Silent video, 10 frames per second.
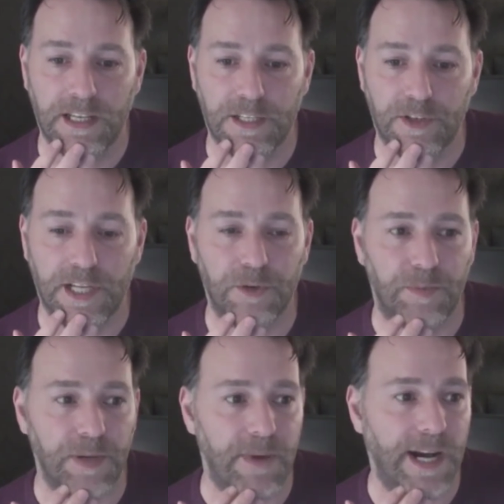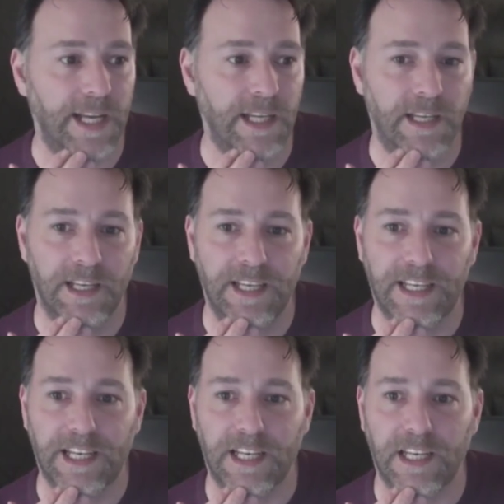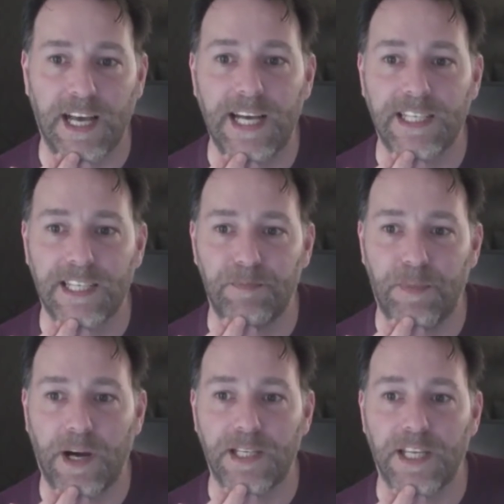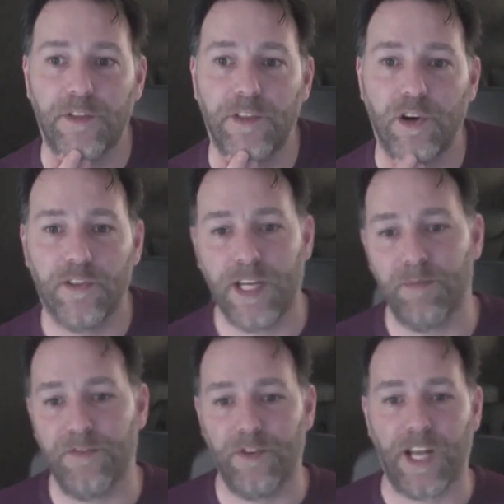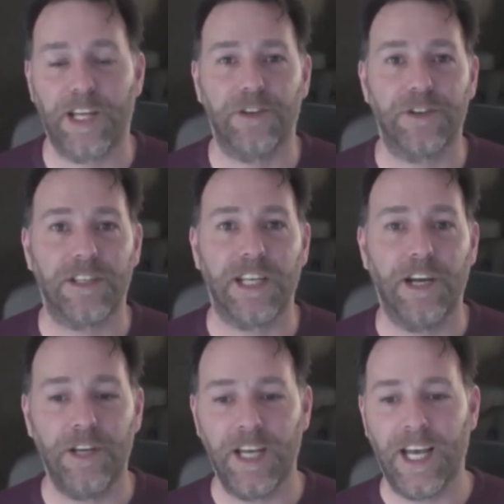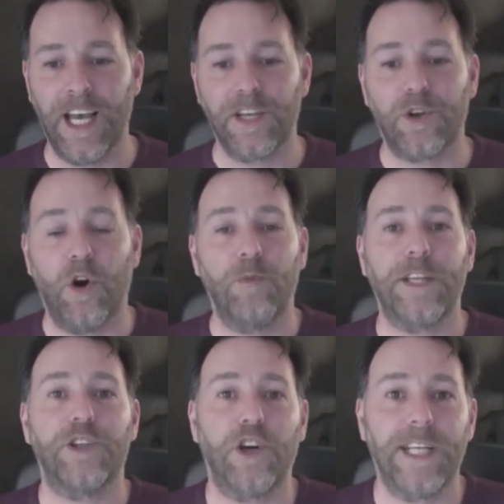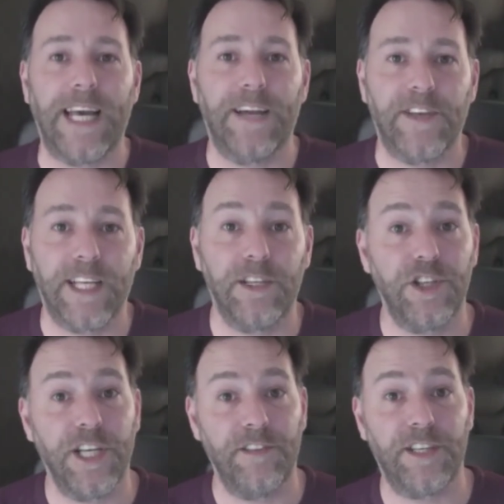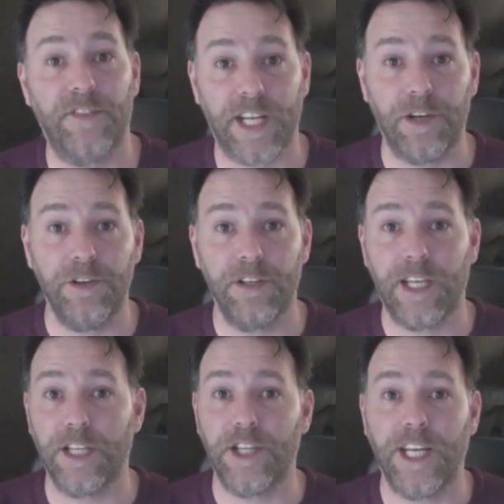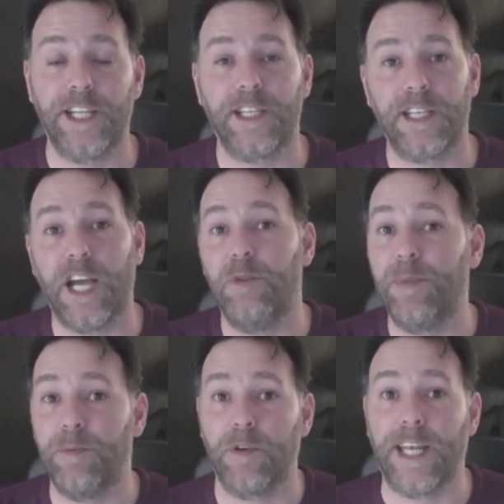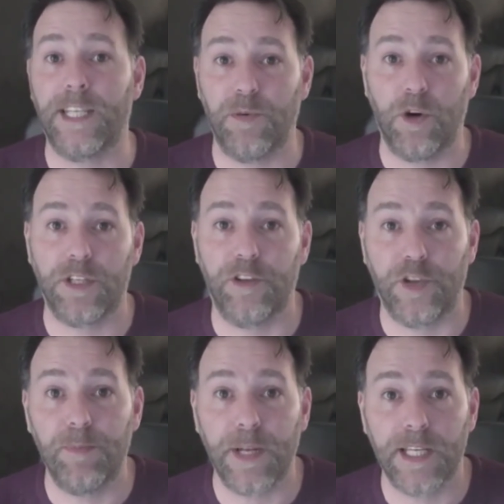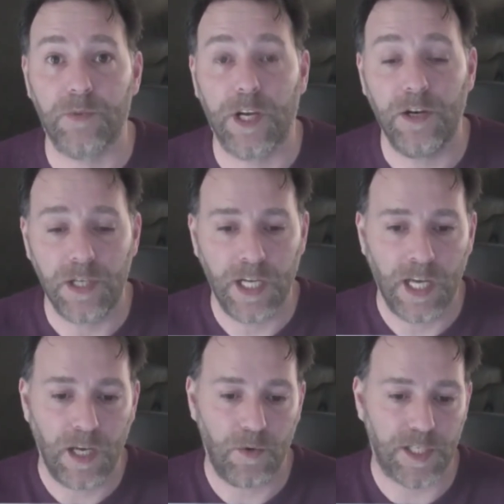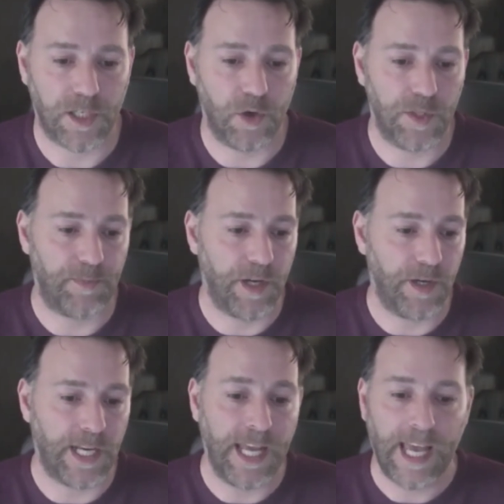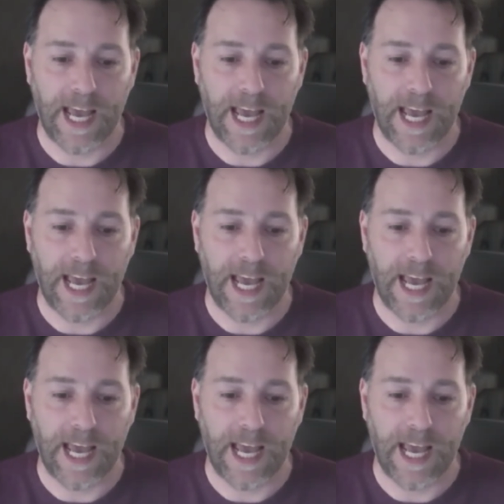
So that would be my kind of last parting thought there before I go just now. So I hope you enjoyed that. If you did, share this video. You can share it just now and people will get to watch the replay as well, which is always brilliant.